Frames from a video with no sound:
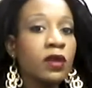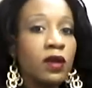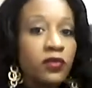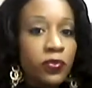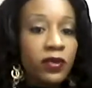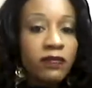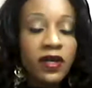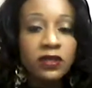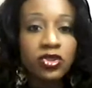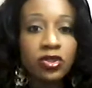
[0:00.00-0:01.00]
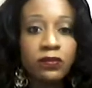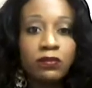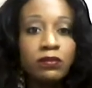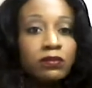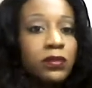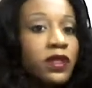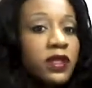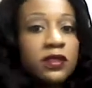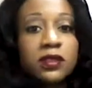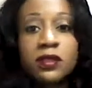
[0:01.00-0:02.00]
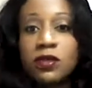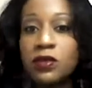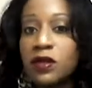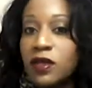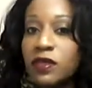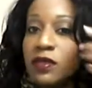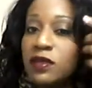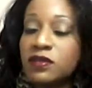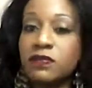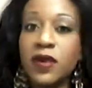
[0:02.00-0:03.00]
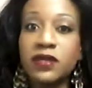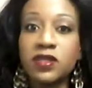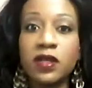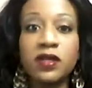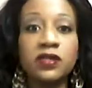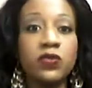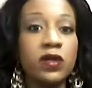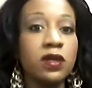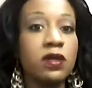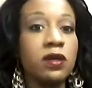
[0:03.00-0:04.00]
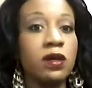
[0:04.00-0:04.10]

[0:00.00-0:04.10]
that's pretty much it on this magic lace wig.